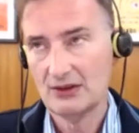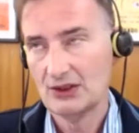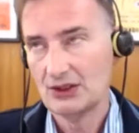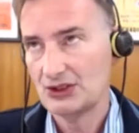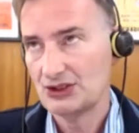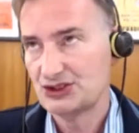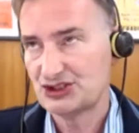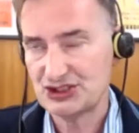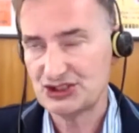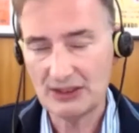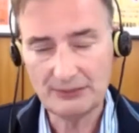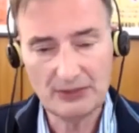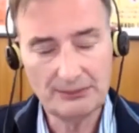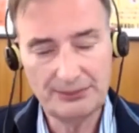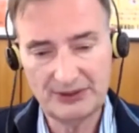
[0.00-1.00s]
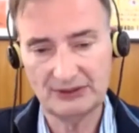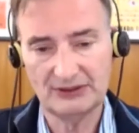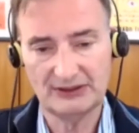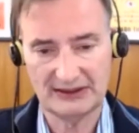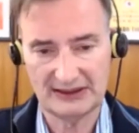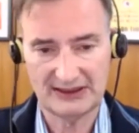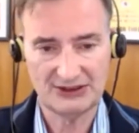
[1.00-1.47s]
some
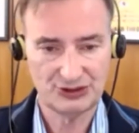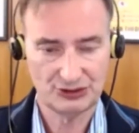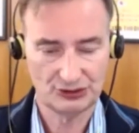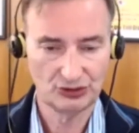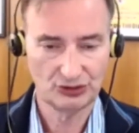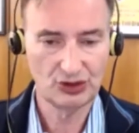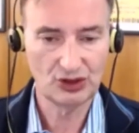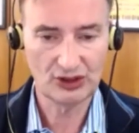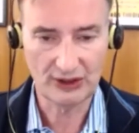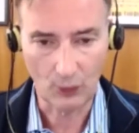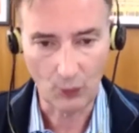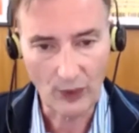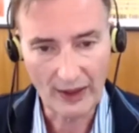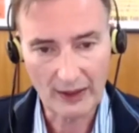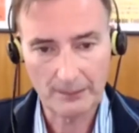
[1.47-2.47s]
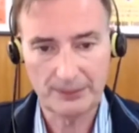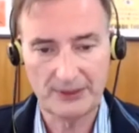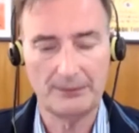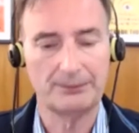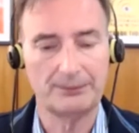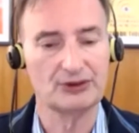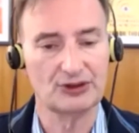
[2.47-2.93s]
ability to look at where
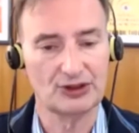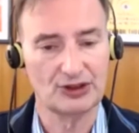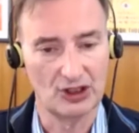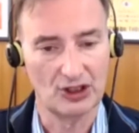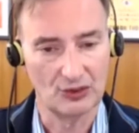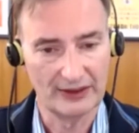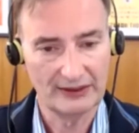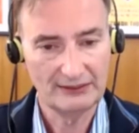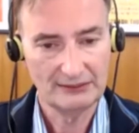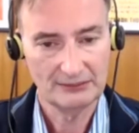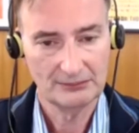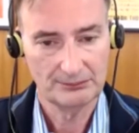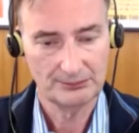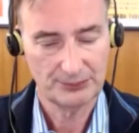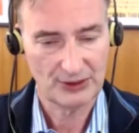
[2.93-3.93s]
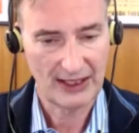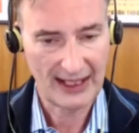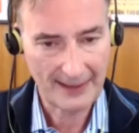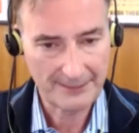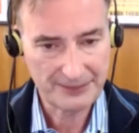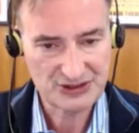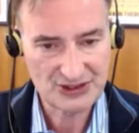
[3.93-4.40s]
people are going,
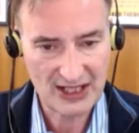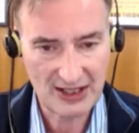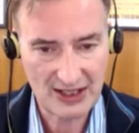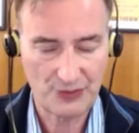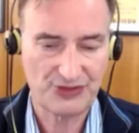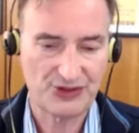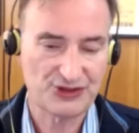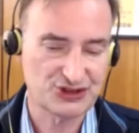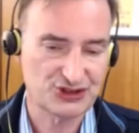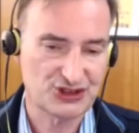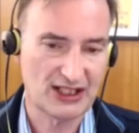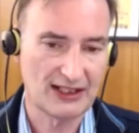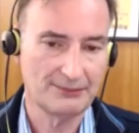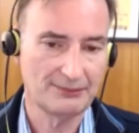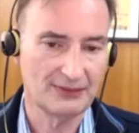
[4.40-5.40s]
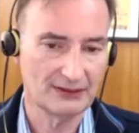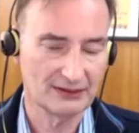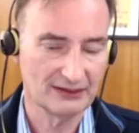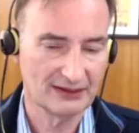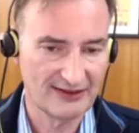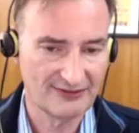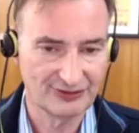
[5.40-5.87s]
perhaps not with the same
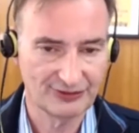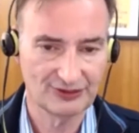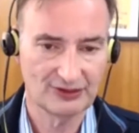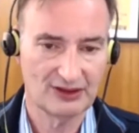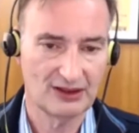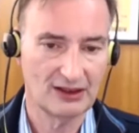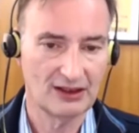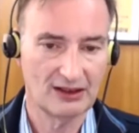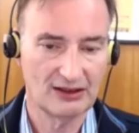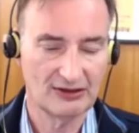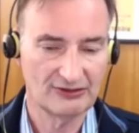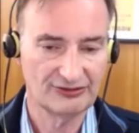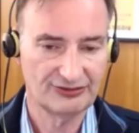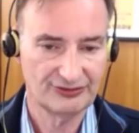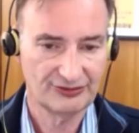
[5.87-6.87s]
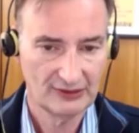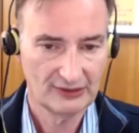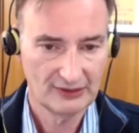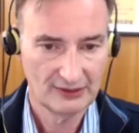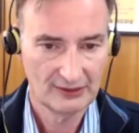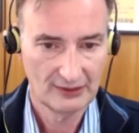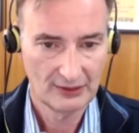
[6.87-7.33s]
level of
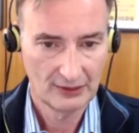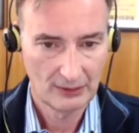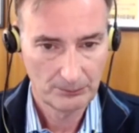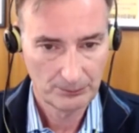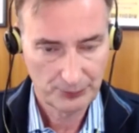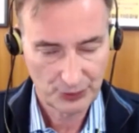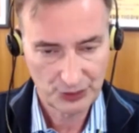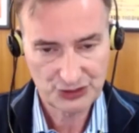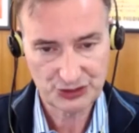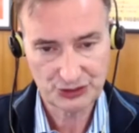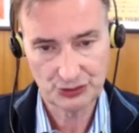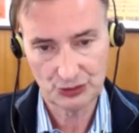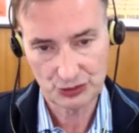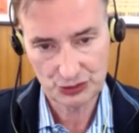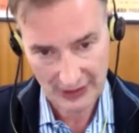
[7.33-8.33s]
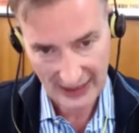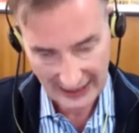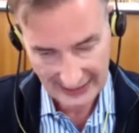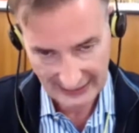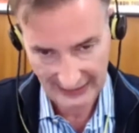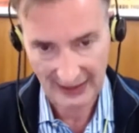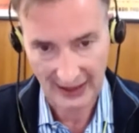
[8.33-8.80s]
personal
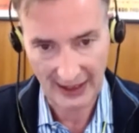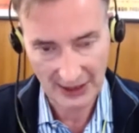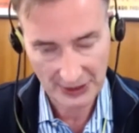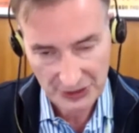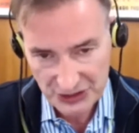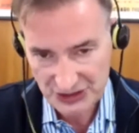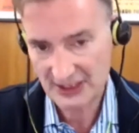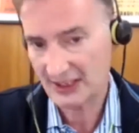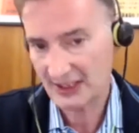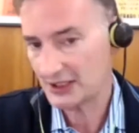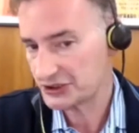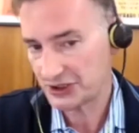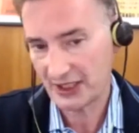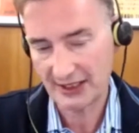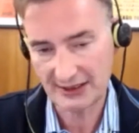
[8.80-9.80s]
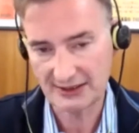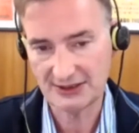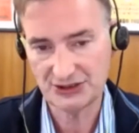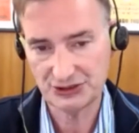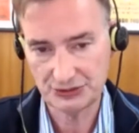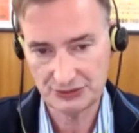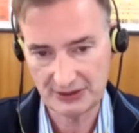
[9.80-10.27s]
tracking. I understand China
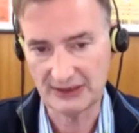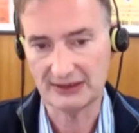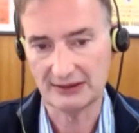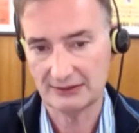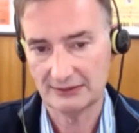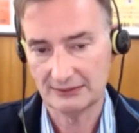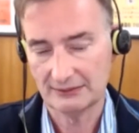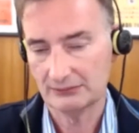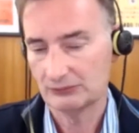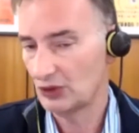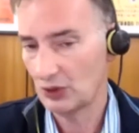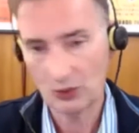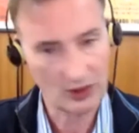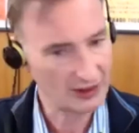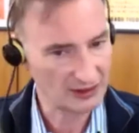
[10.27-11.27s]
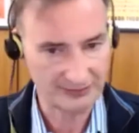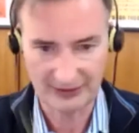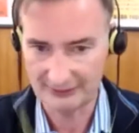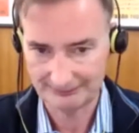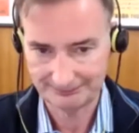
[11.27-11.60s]
is unique, no argument.